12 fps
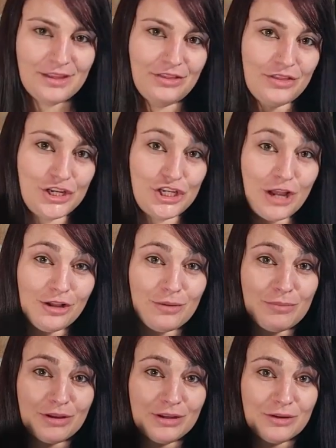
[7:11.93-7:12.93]
The Jungle
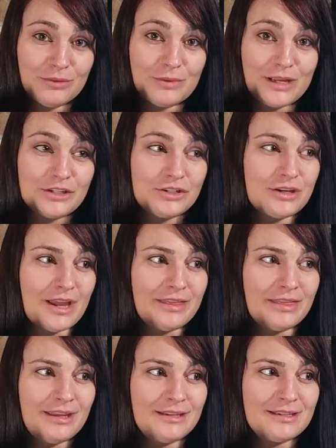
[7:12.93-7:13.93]
Book, which I
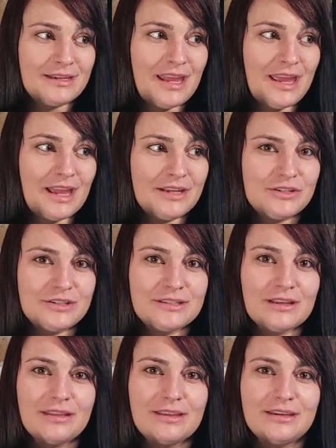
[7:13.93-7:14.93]
think today I just
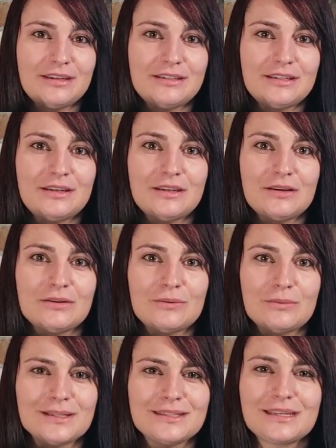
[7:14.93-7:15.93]
saw that
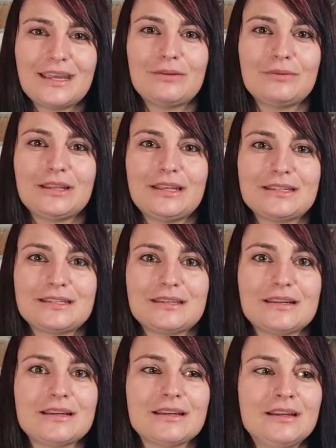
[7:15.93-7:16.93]
Nintendo once again released
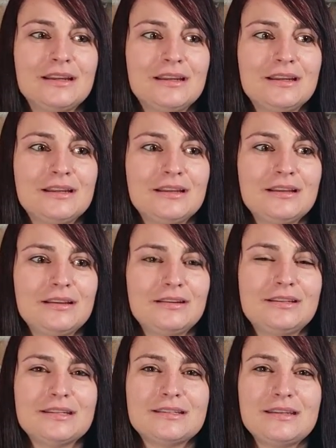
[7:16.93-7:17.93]
a
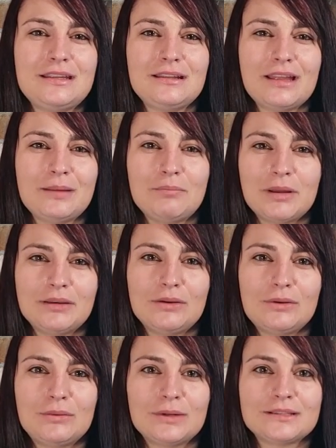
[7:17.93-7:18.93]
Disney like
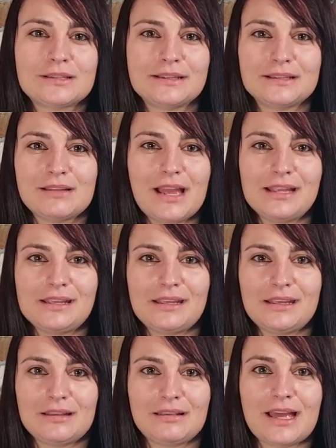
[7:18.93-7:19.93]
bundle where it's like the Lion
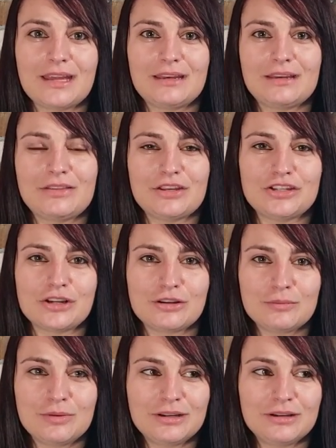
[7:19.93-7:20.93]
King, Aladdin, and the
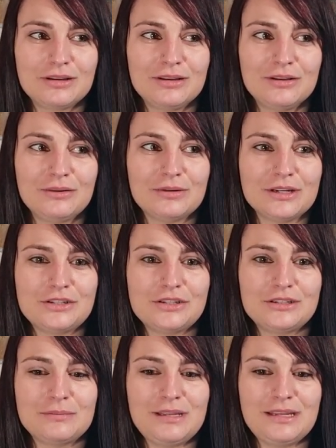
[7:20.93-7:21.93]
Jungle Book,
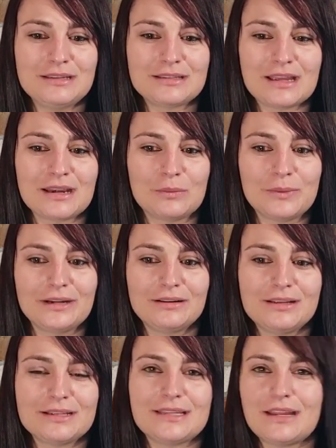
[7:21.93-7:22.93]
which to me is kind of
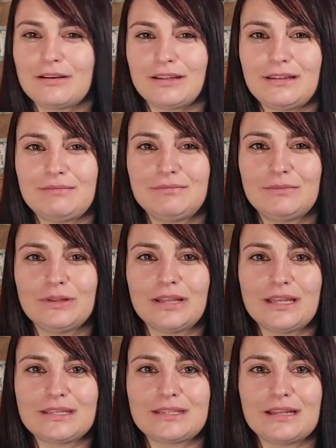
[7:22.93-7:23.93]
weird because they already
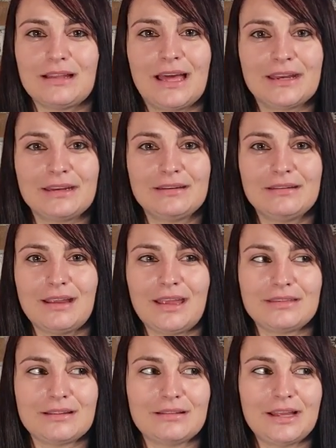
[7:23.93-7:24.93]
released the Aladdin
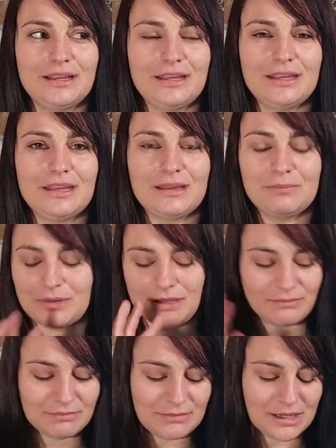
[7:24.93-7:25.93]
and the Lion King game,
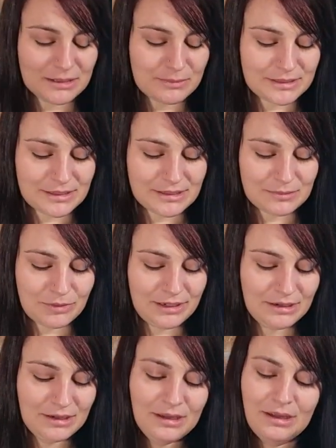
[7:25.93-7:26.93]
but that's besides the point.